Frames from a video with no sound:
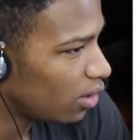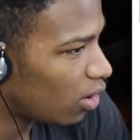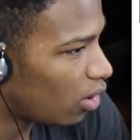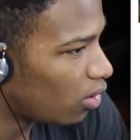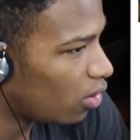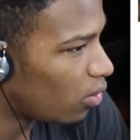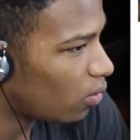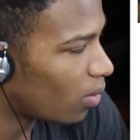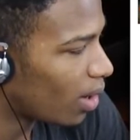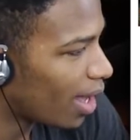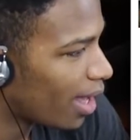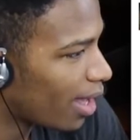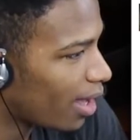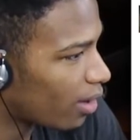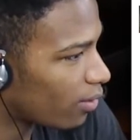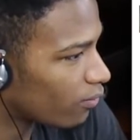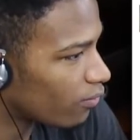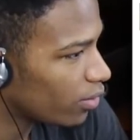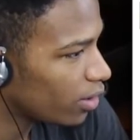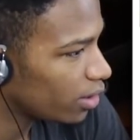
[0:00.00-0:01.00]
Oh
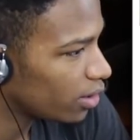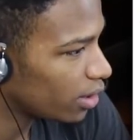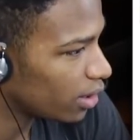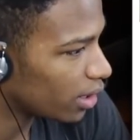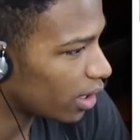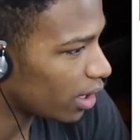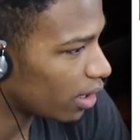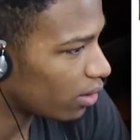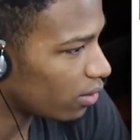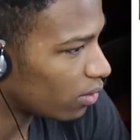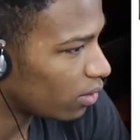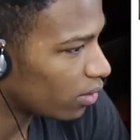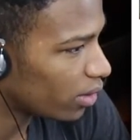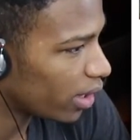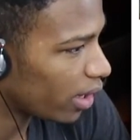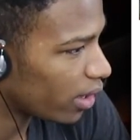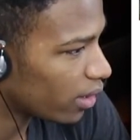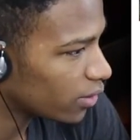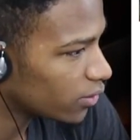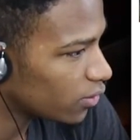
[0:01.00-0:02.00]
wow, really now?
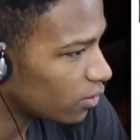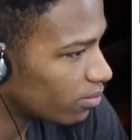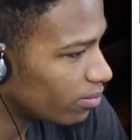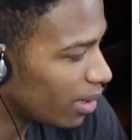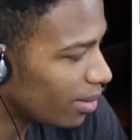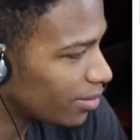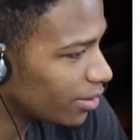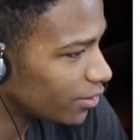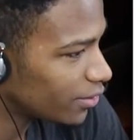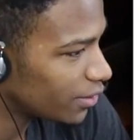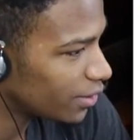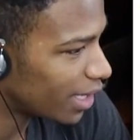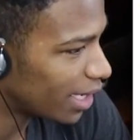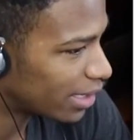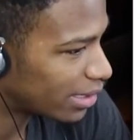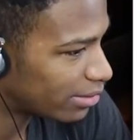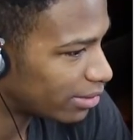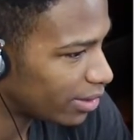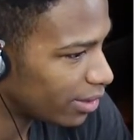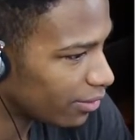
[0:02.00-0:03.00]
Okay, so maybe this is
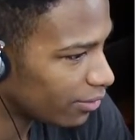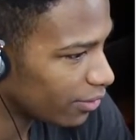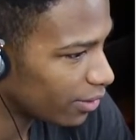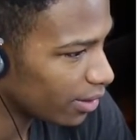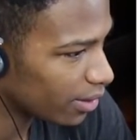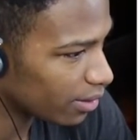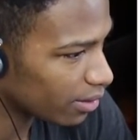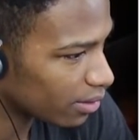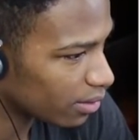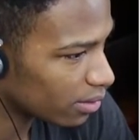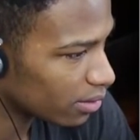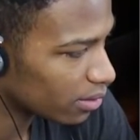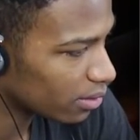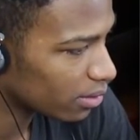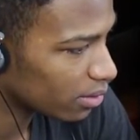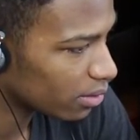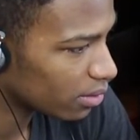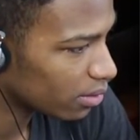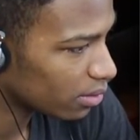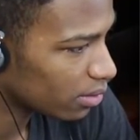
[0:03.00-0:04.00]
actually a thing.
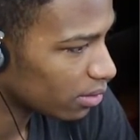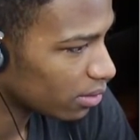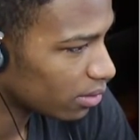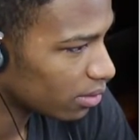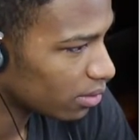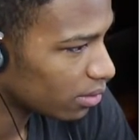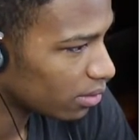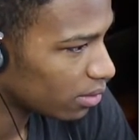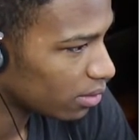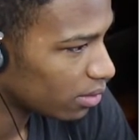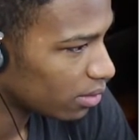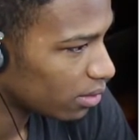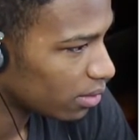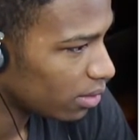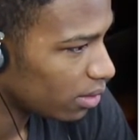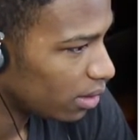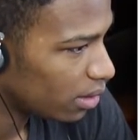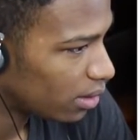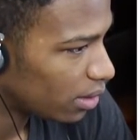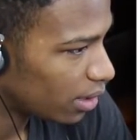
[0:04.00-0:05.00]

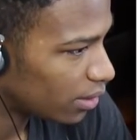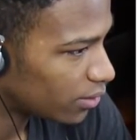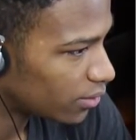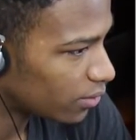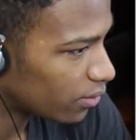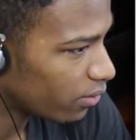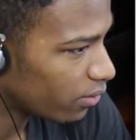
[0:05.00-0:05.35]
That is so